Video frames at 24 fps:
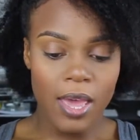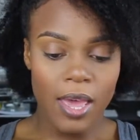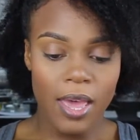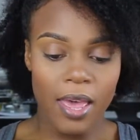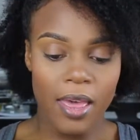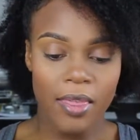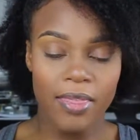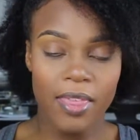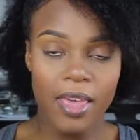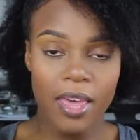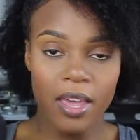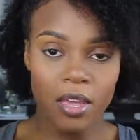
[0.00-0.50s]

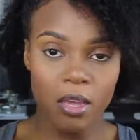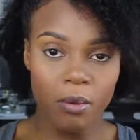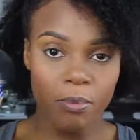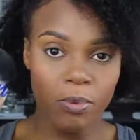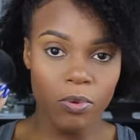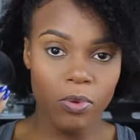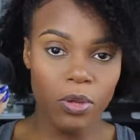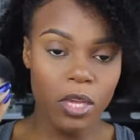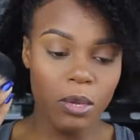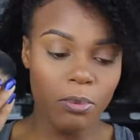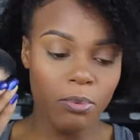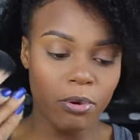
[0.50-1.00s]
and that
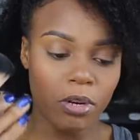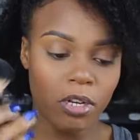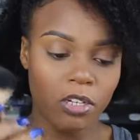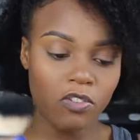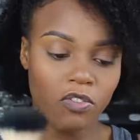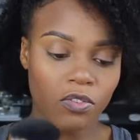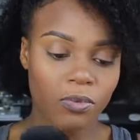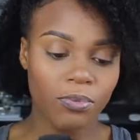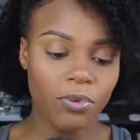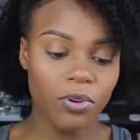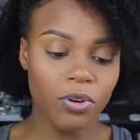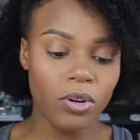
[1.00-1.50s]
Kabuki brush
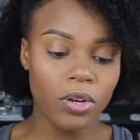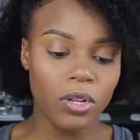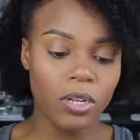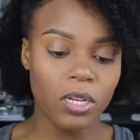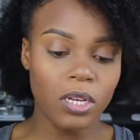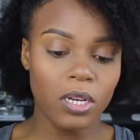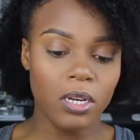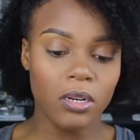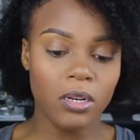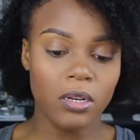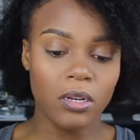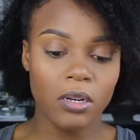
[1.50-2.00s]
from
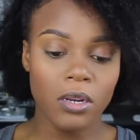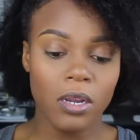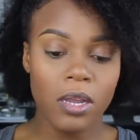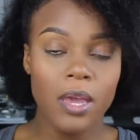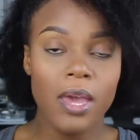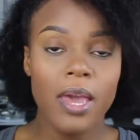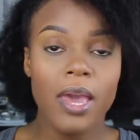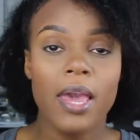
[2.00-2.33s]
earlier,